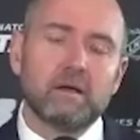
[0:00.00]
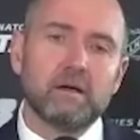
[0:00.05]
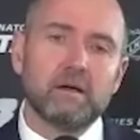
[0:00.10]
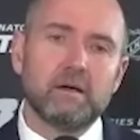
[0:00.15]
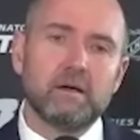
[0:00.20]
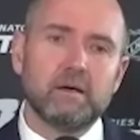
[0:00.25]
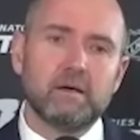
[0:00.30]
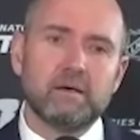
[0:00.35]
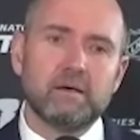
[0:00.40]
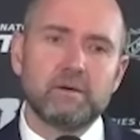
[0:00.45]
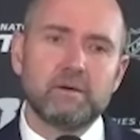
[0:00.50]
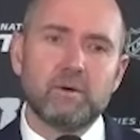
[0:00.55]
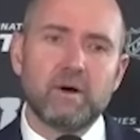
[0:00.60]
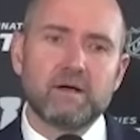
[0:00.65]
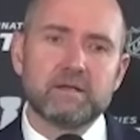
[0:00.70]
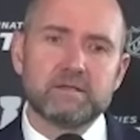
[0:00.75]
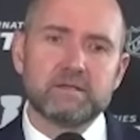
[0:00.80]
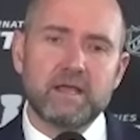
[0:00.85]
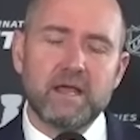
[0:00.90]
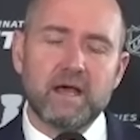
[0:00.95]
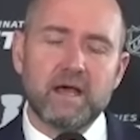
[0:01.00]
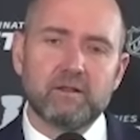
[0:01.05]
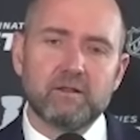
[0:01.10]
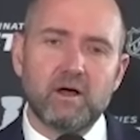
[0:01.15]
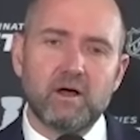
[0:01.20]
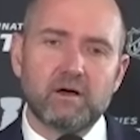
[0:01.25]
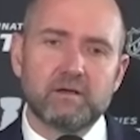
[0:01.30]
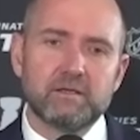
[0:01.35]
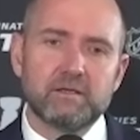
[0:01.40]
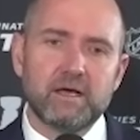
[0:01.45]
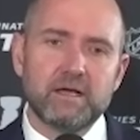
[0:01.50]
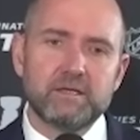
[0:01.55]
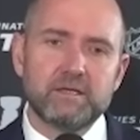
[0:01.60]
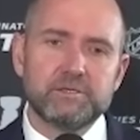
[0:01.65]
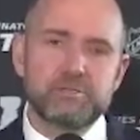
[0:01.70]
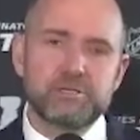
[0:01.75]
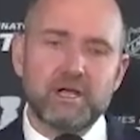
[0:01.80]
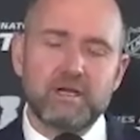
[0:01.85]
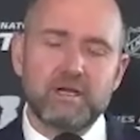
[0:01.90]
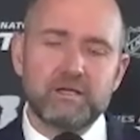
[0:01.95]
Well, yeah, long line
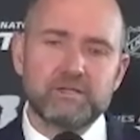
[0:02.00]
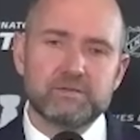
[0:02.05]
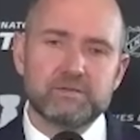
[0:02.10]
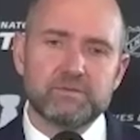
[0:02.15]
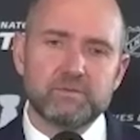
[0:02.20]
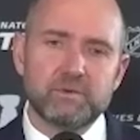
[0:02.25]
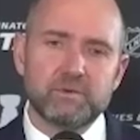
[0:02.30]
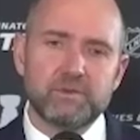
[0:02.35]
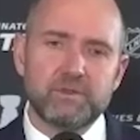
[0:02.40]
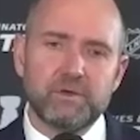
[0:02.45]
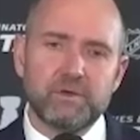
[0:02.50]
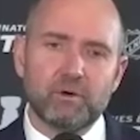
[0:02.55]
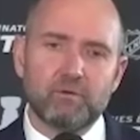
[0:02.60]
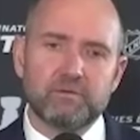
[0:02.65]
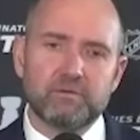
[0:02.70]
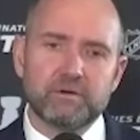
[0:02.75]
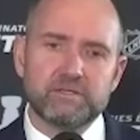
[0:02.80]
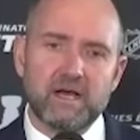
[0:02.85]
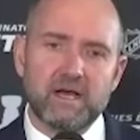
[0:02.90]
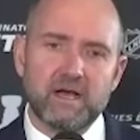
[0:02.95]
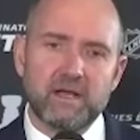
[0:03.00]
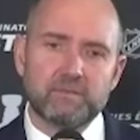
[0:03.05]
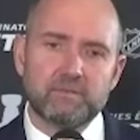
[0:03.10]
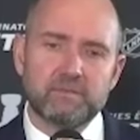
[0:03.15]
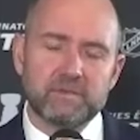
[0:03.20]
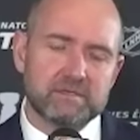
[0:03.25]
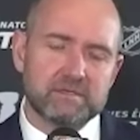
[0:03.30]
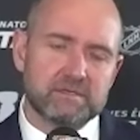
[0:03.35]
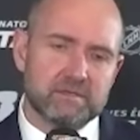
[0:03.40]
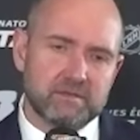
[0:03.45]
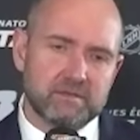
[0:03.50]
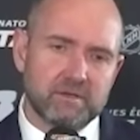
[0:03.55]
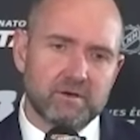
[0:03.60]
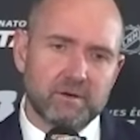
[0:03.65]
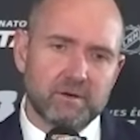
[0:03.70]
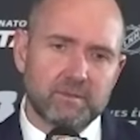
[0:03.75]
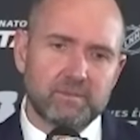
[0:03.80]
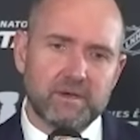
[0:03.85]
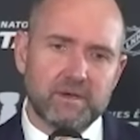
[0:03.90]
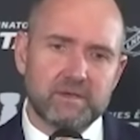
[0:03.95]
change with the overtime,
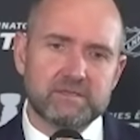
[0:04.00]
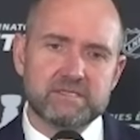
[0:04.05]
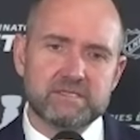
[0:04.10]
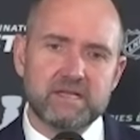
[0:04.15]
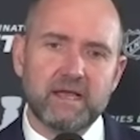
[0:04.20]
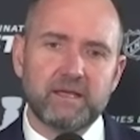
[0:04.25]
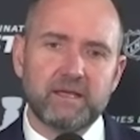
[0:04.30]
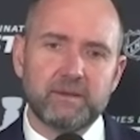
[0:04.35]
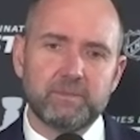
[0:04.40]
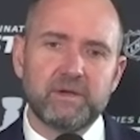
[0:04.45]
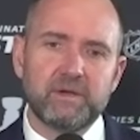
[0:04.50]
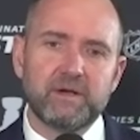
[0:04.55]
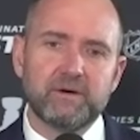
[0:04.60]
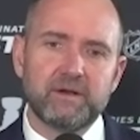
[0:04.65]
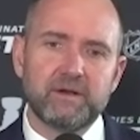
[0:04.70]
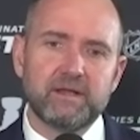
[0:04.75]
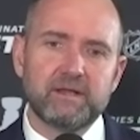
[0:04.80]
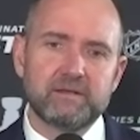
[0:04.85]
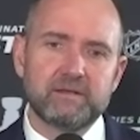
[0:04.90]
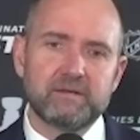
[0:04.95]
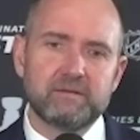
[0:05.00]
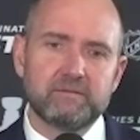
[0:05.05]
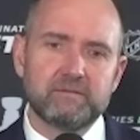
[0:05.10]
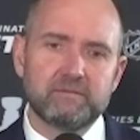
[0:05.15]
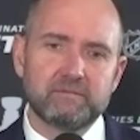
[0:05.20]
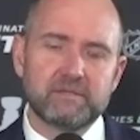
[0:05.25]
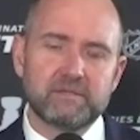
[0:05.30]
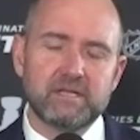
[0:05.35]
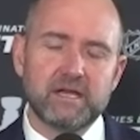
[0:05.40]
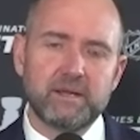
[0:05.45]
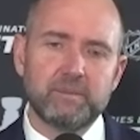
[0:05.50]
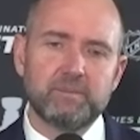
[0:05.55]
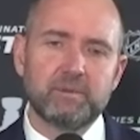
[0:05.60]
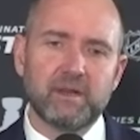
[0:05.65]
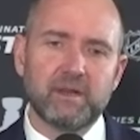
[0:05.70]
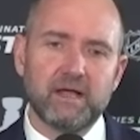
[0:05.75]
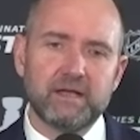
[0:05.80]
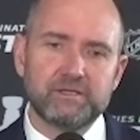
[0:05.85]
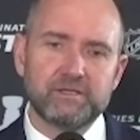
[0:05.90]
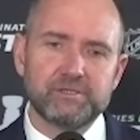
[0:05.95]
a second period type
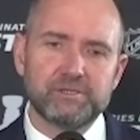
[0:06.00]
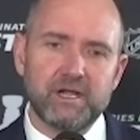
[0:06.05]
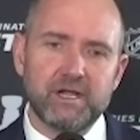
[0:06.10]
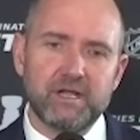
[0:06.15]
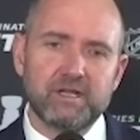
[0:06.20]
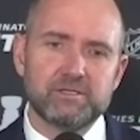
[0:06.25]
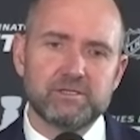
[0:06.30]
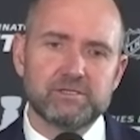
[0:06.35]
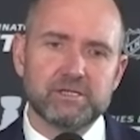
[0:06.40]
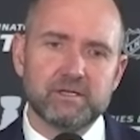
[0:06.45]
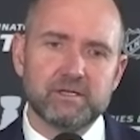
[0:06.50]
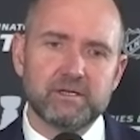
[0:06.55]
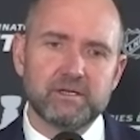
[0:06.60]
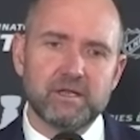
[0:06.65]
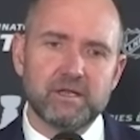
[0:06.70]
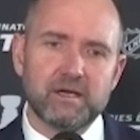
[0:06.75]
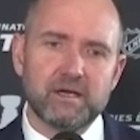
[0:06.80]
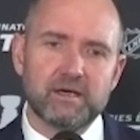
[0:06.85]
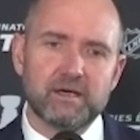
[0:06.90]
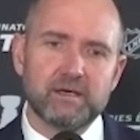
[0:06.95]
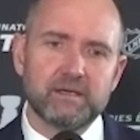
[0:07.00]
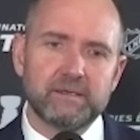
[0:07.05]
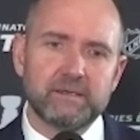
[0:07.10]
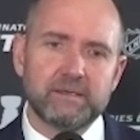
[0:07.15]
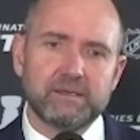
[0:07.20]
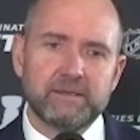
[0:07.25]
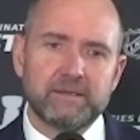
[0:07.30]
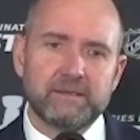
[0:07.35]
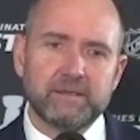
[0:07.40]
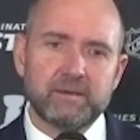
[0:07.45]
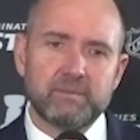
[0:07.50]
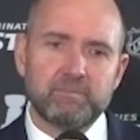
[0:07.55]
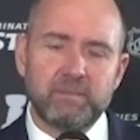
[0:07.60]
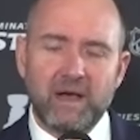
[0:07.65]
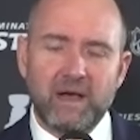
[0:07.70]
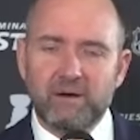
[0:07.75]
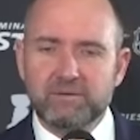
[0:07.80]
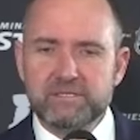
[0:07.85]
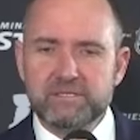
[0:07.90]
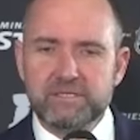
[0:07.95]
line change, and
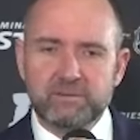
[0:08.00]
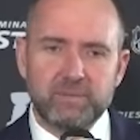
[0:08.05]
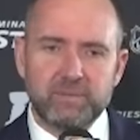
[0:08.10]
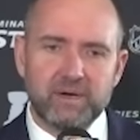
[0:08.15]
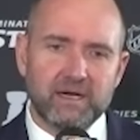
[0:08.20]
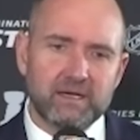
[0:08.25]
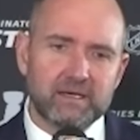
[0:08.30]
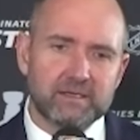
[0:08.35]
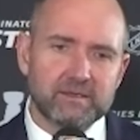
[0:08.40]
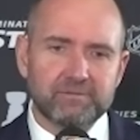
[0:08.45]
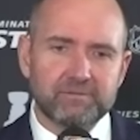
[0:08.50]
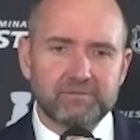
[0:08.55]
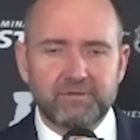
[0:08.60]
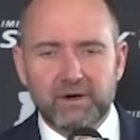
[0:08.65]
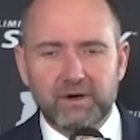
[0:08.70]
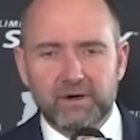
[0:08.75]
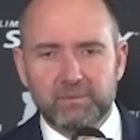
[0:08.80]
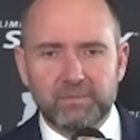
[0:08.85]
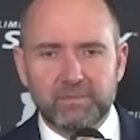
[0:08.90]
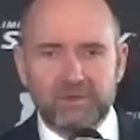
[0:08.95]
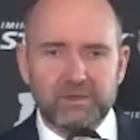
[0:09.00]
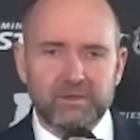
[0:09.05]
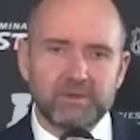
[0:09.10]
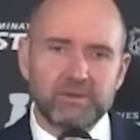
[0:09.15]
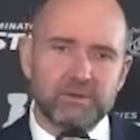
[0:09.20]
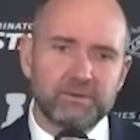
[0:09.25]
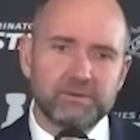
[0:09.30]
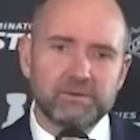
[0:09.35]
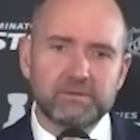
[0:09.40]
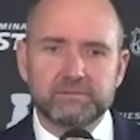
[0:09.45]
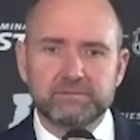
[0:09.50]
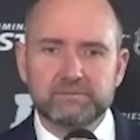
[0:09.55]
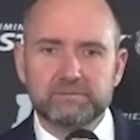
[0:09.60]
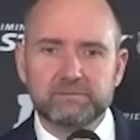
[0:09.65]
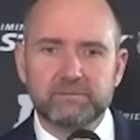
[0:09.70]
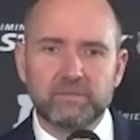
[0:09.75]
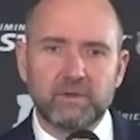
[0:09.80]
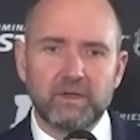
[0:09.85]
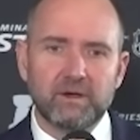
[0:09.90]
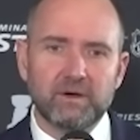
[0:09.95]
bouncing puck at the far blue.
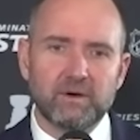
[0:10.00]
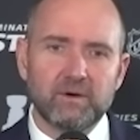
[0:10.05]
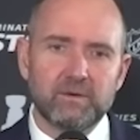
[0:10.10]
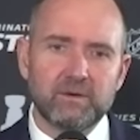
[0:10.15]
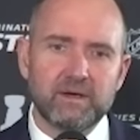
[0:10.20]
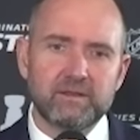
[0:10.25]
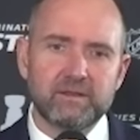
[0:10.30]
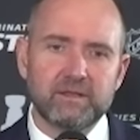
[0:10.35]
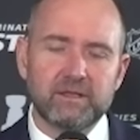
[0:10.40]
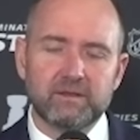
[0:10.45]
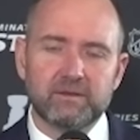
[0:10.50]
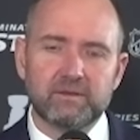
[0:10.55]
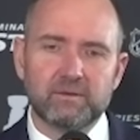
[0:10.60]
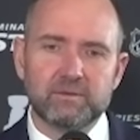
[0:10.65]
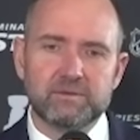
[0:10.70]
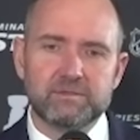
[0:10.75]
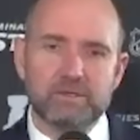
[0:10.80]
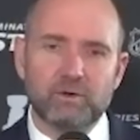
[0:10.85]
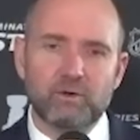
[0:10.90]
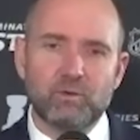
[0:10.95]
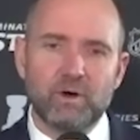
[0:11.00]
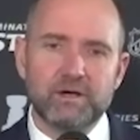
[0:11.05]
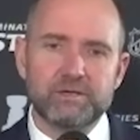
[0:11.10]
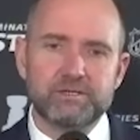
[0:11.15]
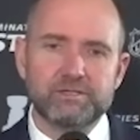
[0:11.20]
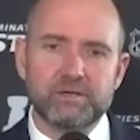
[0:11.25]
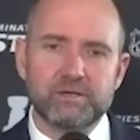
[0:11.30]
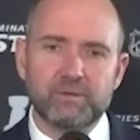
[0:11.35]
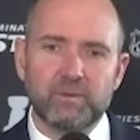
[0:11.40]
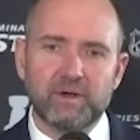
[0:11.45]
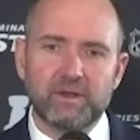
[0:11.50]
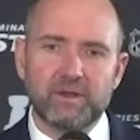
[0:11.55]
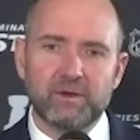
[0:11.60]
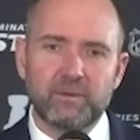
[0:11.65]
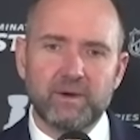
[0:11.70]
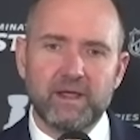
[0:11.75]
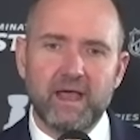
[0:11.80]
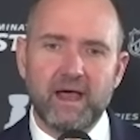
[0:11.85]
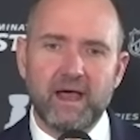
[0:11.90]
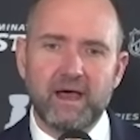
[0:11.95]
I think there was a question whether
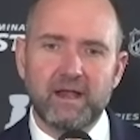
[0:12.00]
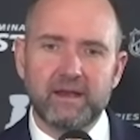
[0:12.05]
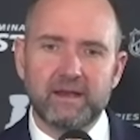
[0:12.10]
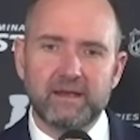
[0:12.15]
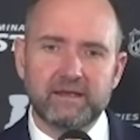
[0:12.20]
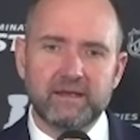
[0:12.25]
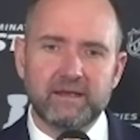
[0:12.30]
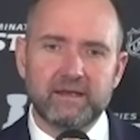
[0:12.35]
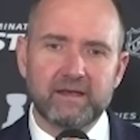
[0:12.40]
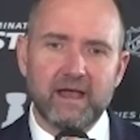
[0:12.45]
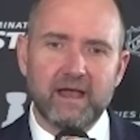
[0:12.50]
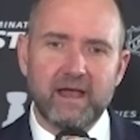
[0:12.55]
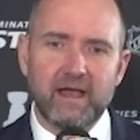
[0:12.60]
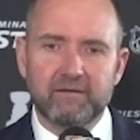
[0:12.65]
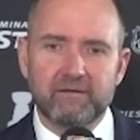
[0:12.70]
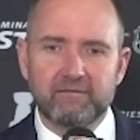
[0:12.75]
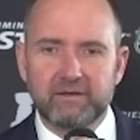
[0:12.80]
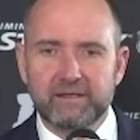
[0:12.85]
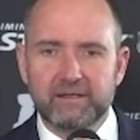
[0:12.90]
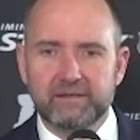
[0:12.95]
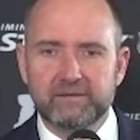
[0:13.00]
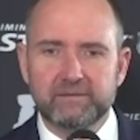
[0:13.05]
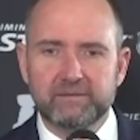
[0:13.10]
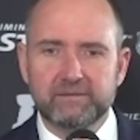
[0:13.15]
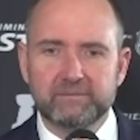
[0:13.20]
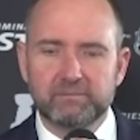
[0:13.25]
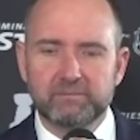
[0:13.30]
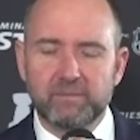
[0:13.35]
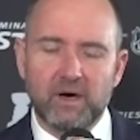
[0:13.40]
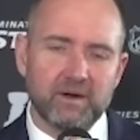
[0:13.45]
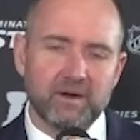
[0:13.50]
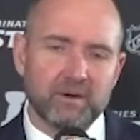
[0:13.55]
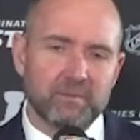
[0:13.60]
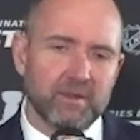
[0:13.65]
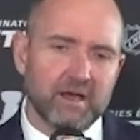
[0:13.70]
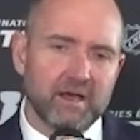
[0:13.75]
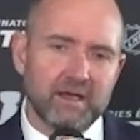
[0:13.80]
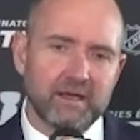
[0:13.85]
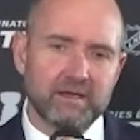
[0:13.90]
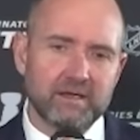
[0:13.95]
we had it, didn't have it. Bottom
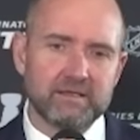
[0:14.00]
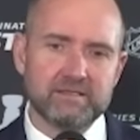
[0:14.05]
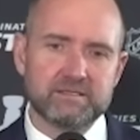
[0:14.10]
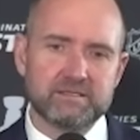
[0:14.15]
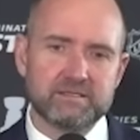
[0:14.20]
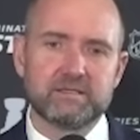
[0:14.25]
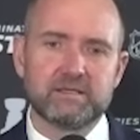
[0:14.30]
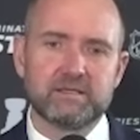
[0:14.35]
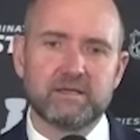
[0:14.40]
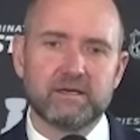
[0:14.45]
line is,